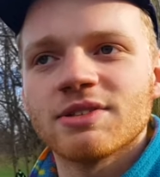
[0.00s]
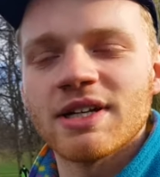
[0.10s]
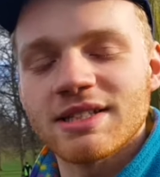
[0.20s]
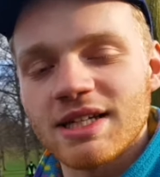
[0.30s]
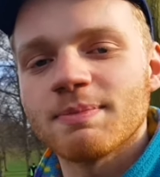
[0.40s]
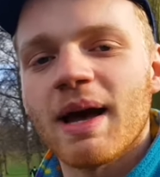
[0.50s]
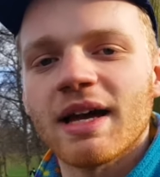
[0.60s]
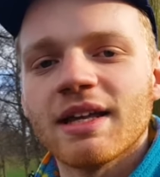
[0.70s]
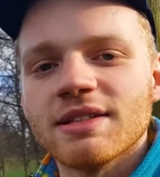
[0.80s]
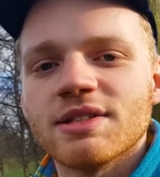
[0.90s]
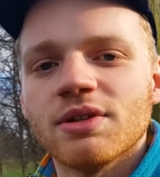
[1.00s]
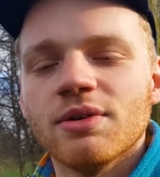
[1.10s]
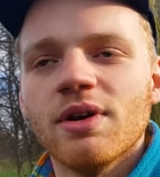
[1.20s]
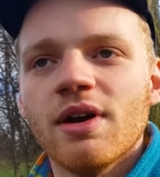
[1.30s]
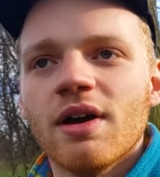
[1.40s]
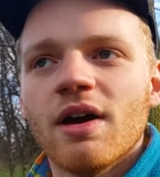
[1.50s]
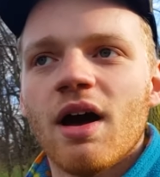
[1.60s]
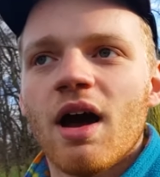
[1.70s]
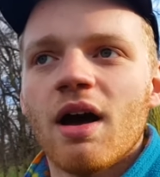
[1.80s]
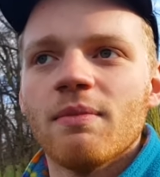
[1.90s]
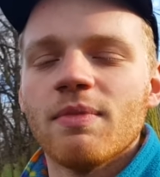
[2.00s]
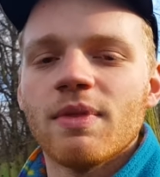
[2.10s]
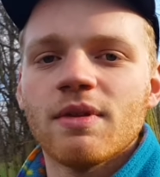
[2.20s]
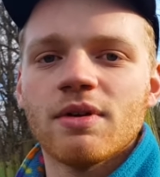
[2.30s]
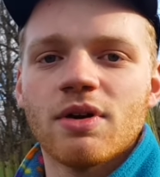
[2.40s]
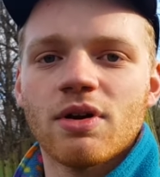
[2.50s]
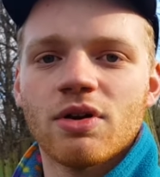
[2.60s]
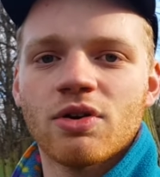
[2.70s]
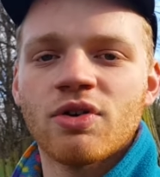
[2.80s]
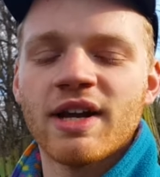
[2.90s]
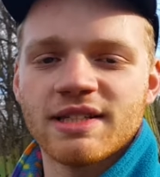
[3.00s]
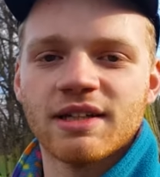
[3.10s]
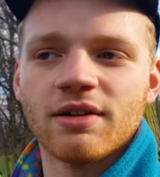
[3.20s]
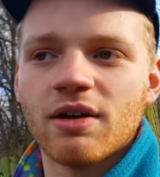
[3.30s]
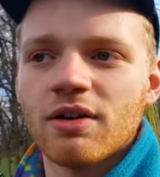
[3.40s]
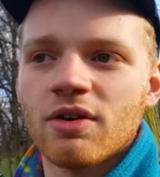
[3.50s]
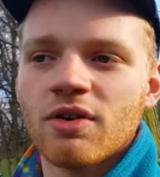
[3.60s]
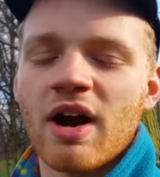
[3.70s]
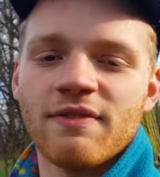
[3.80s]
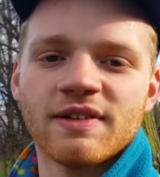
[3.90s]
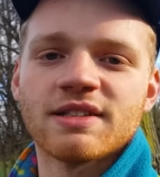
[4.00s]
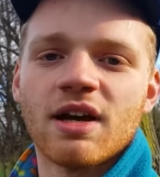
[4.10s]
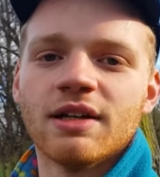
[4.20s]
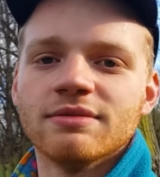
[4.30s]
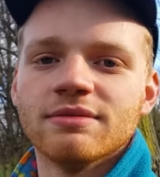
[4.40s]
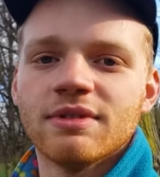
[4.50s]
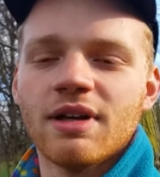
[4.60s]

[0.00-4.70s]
translates back into um, creating graphic design.